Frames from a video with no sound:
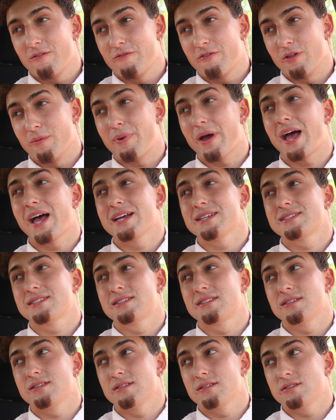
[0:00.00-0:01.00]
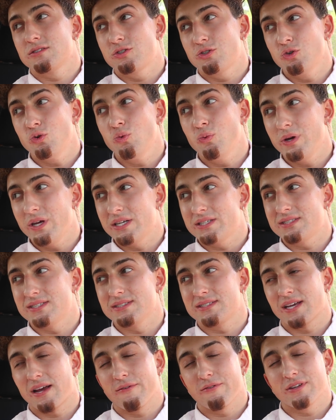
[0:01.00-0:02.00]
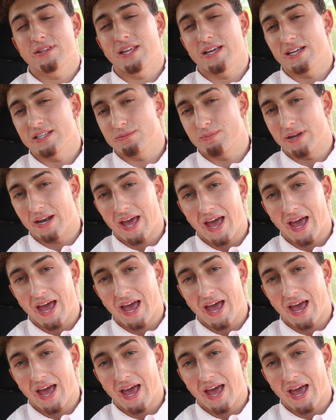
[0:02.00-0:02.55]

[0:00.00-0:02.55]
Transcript: For the past two weeks since everything has been